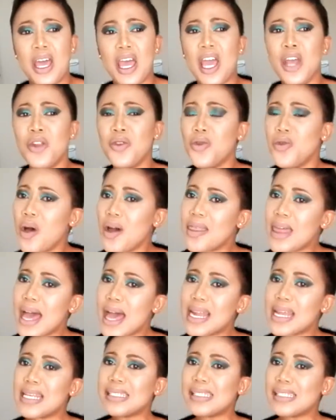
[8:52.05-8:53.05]
And you know
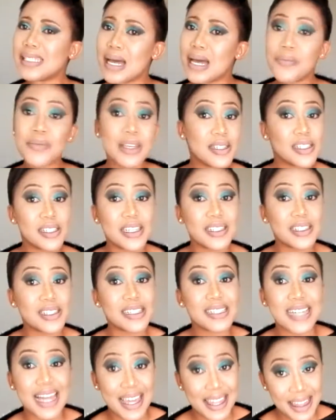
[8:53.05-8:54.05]
that in some
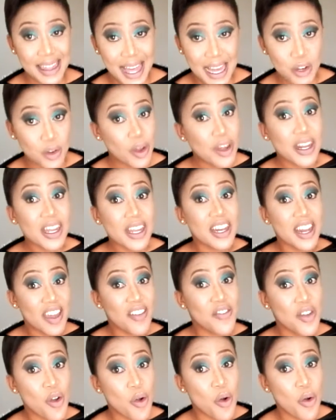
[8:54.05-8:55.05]
instances like that, not in
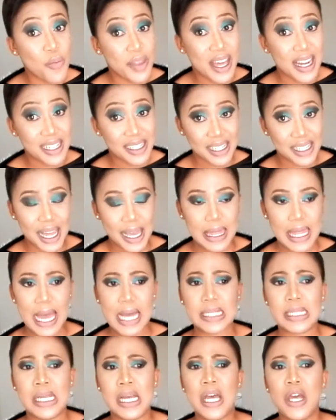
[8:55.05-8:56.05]
every home that is like
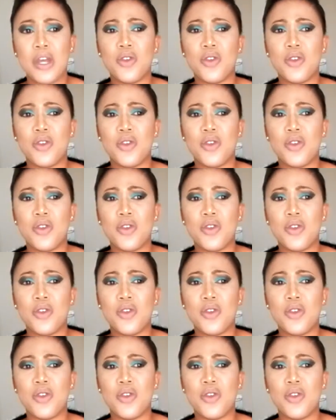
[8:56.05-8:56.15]
that,